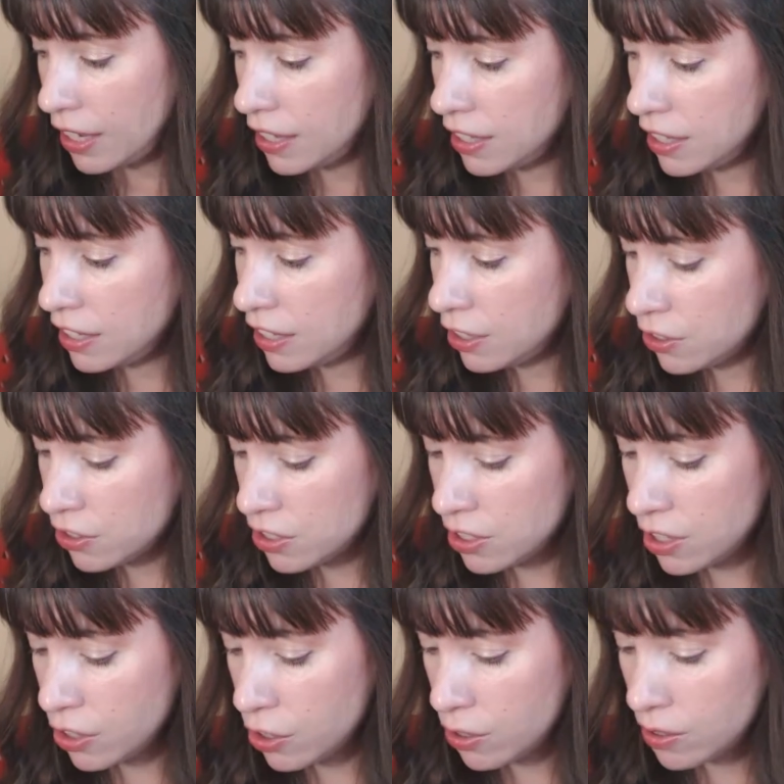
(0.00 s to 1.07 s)
And then here's
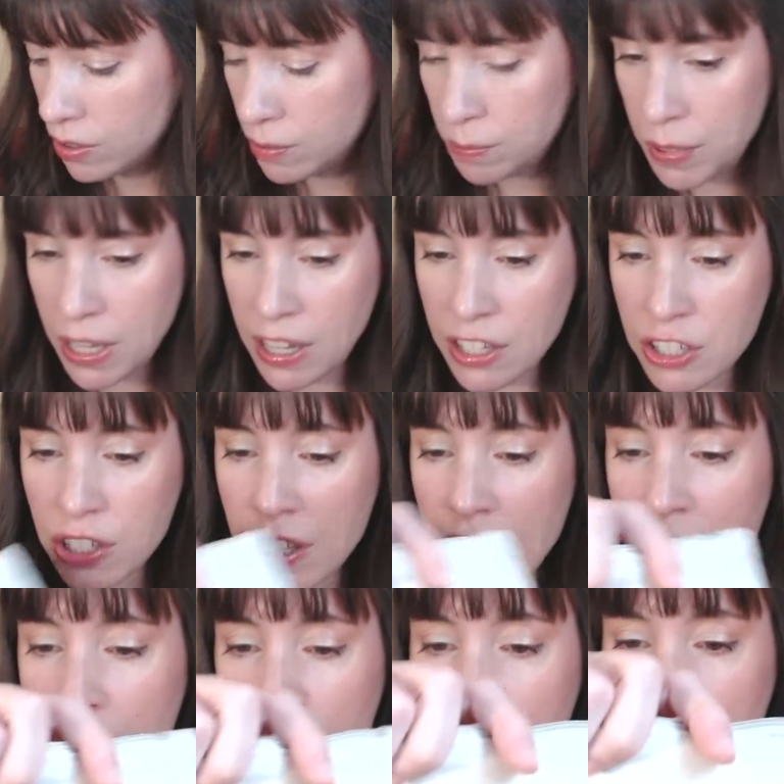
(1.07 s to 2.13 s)
another bag. So
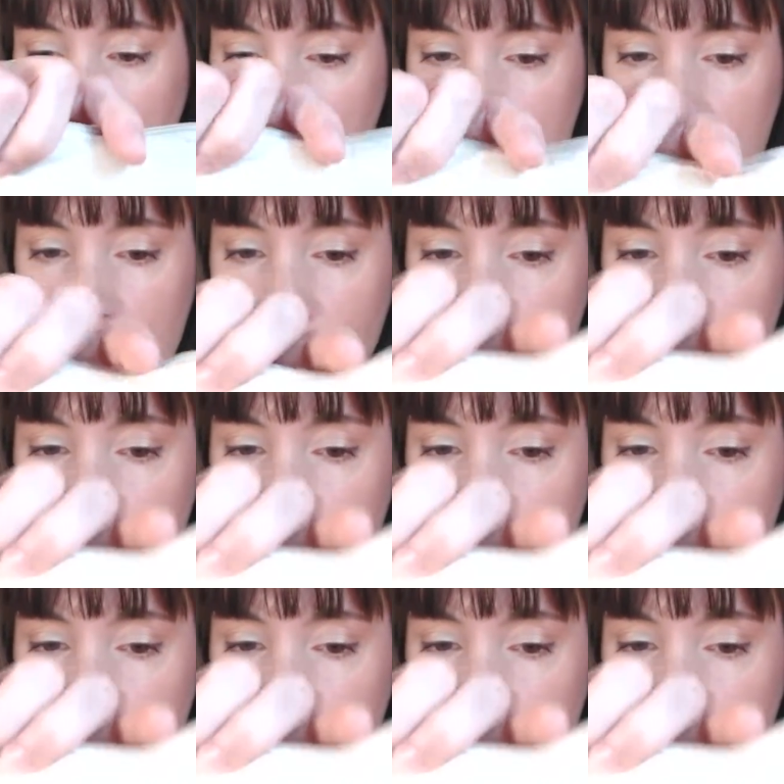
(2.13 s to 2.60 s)
they come out with a